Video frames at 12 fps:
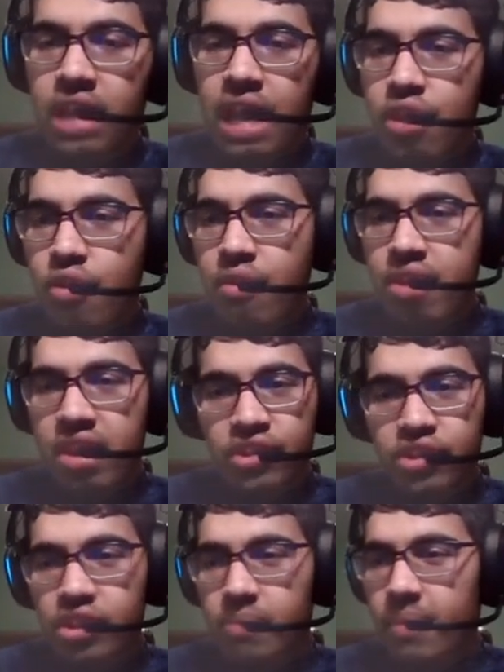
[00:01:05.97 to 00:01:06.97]
Union
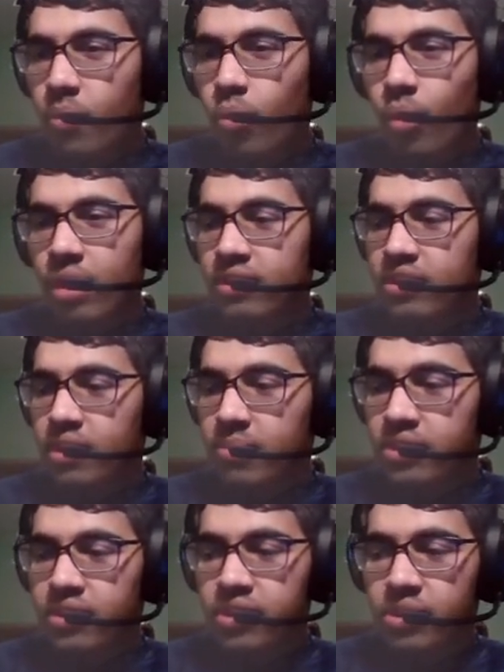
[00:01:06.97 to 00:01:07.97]
SG, man, what a team
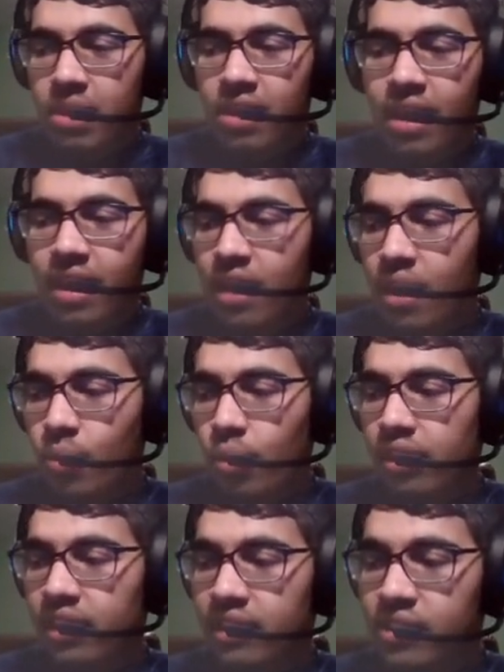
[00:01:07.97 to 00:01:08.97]
this is, man. I
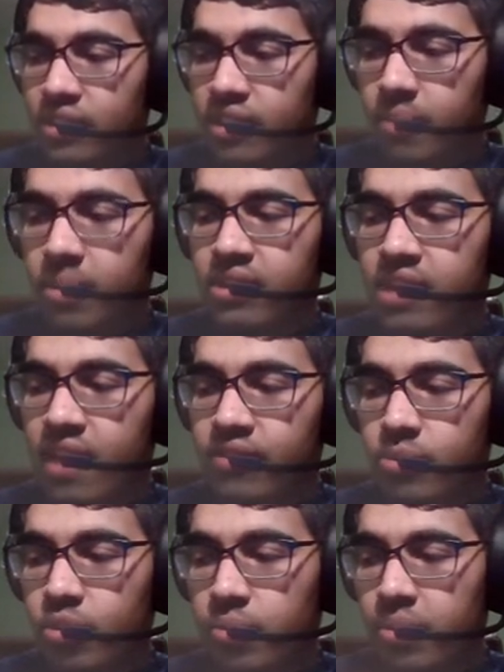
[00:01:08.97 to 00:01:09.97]
really like this team because they have some
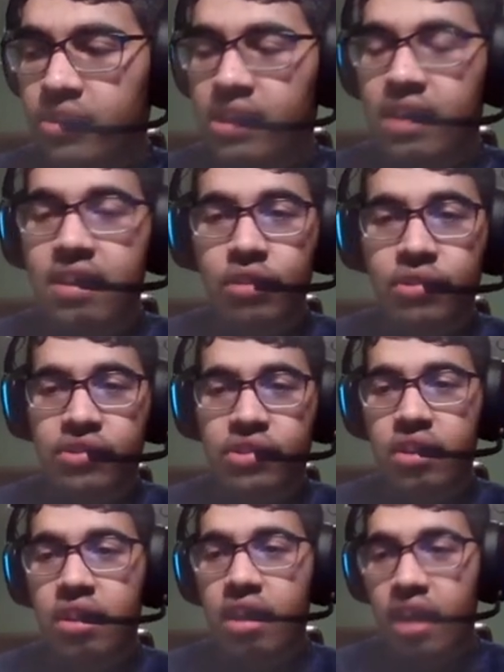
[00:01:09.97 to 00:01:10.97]
good players like
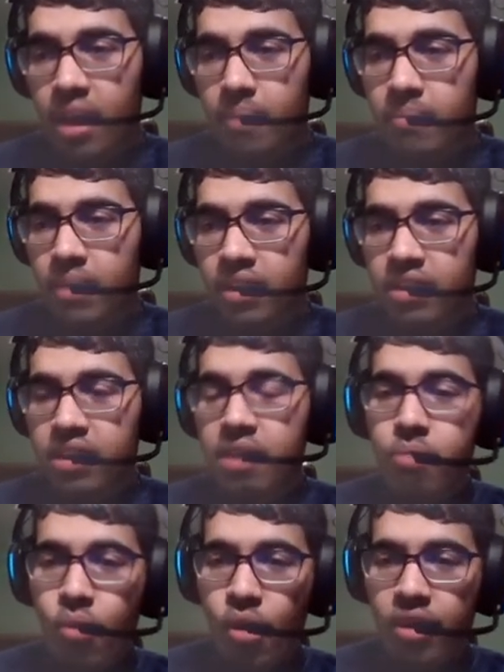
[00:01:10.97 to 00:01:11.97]
Nielsen, Amani,
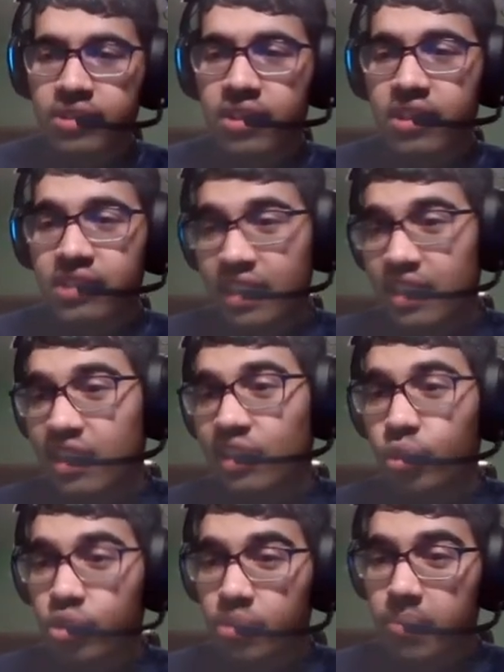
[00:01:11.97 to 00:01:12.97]
Boratas, and they did
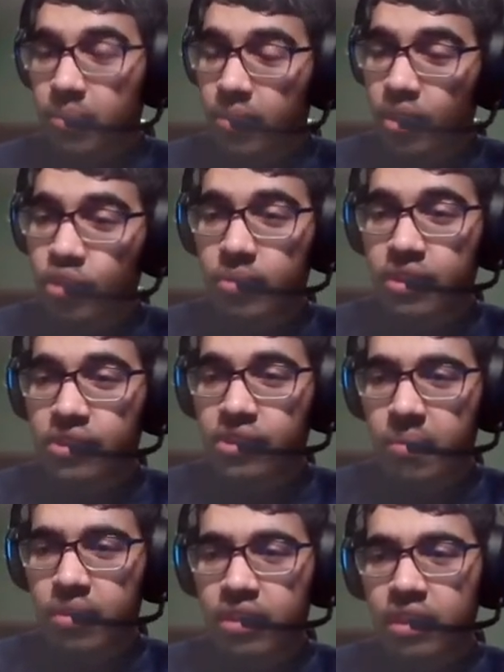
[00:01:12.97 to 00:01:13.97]
lose some big players over the
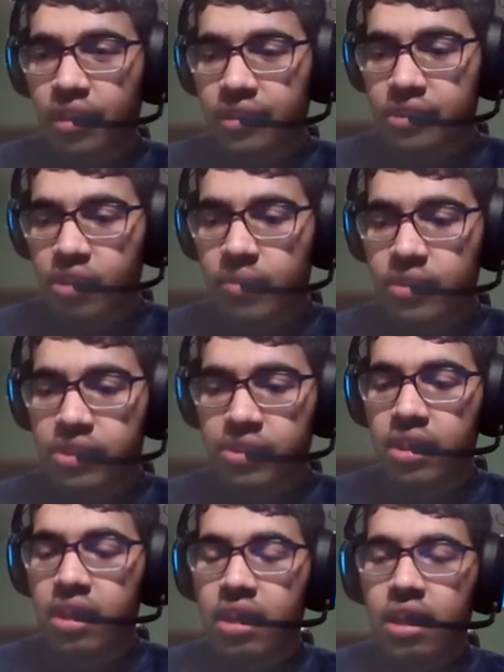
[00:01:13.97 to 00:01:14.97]
summer. They lost, obviously,
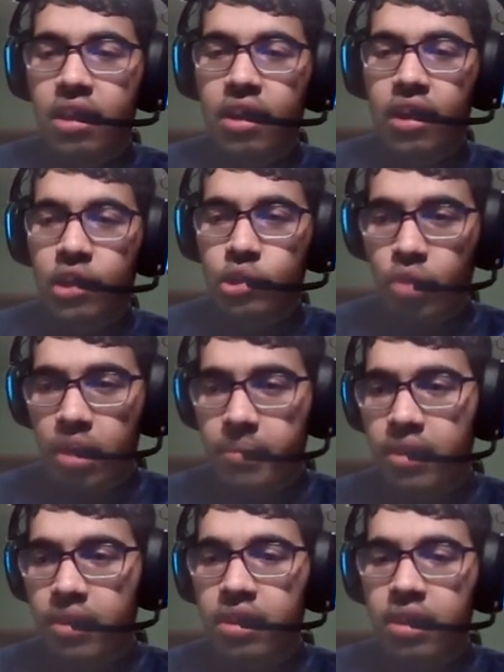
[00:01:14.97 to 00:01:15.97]

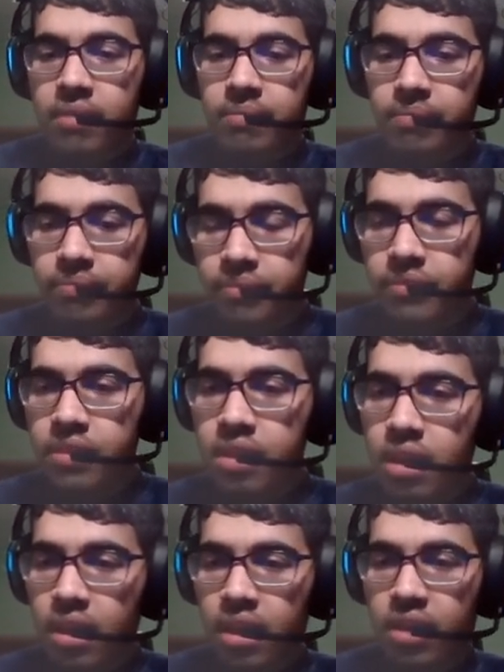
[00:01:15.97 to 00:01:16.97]
Tuema,
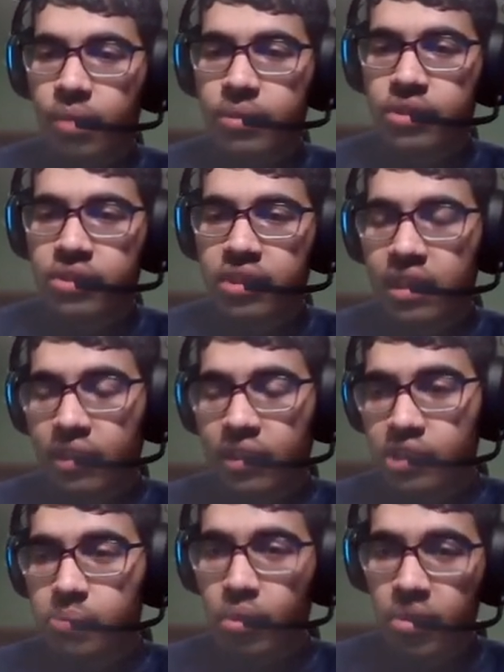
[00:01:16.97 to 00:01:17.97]
and obviously they
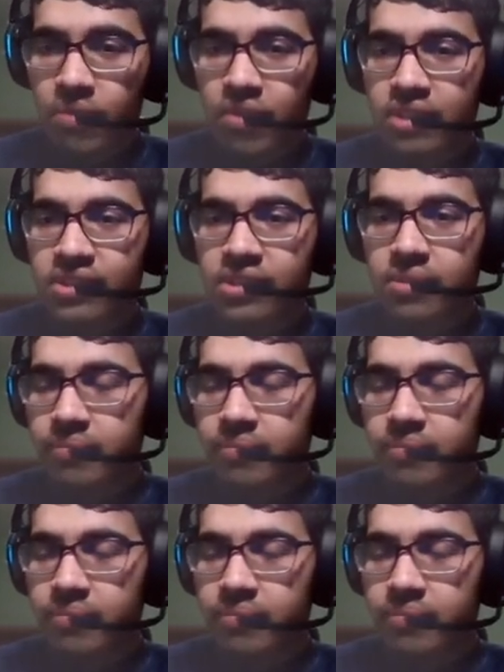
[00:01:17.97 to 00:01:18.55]
lost Boniface.